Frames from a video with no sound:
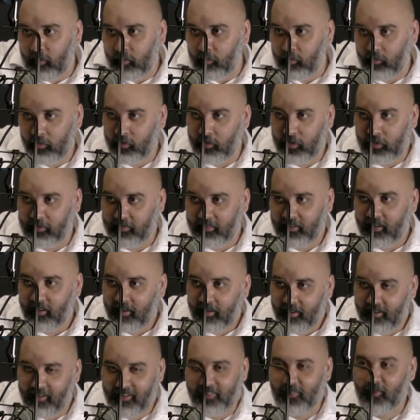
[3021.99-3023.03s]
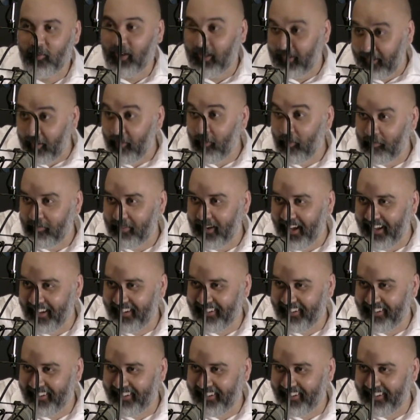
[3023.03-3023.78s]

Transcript: Who knows? You're like, I hope not.